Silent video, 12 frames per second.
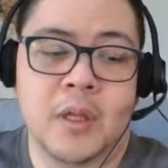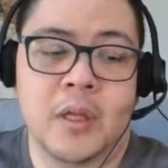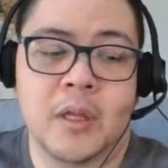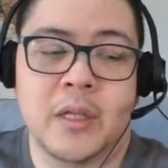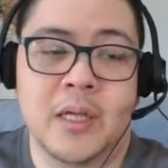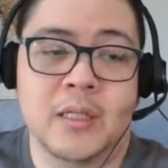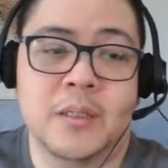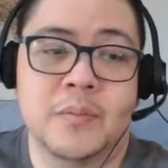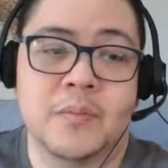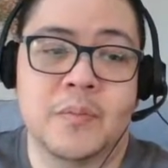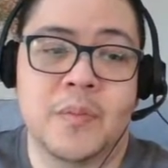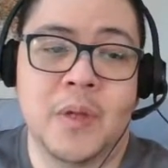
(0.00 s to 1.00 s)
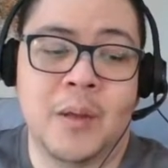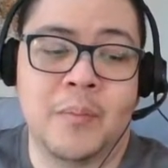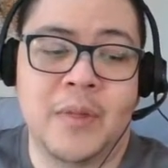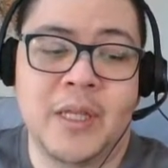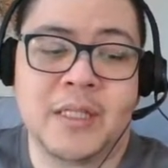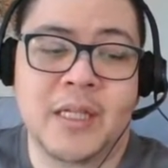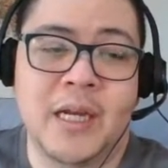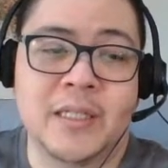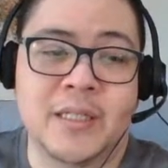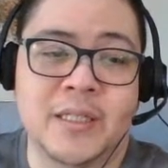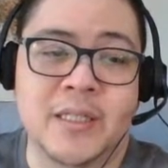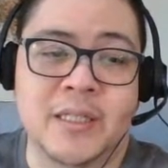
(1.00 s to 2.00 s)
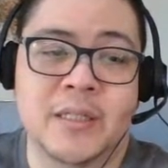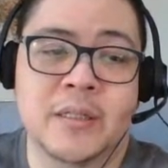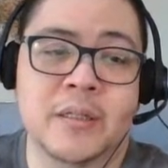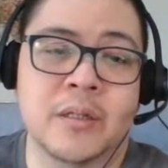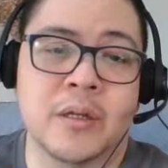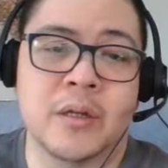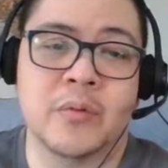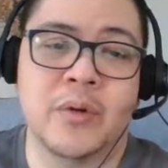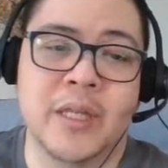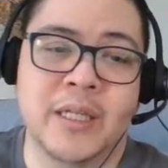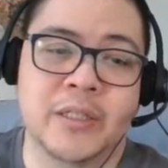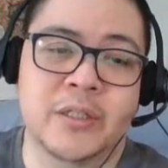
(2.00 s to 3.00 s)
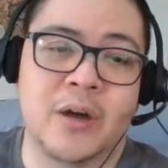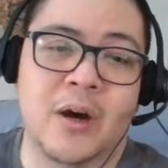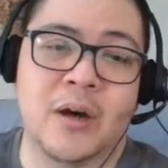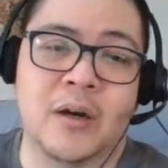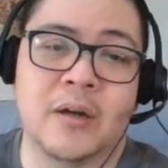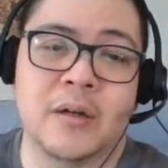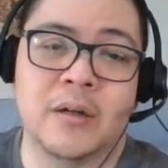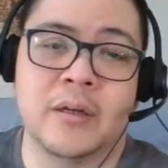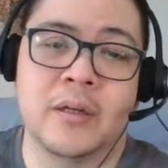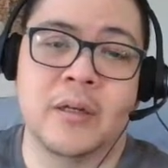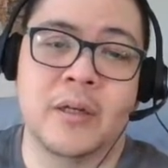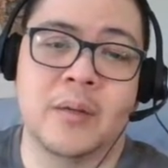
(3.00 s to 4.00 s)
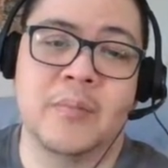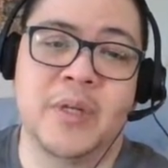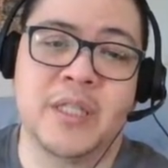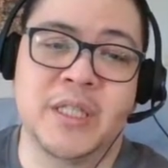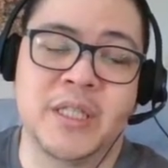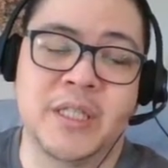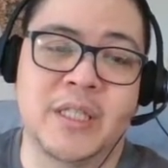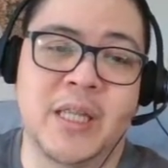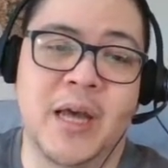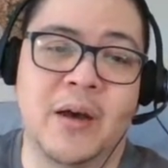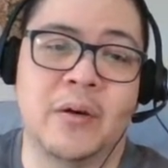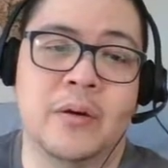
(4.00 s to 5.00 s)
Yes. These guys are just really strong magicians now.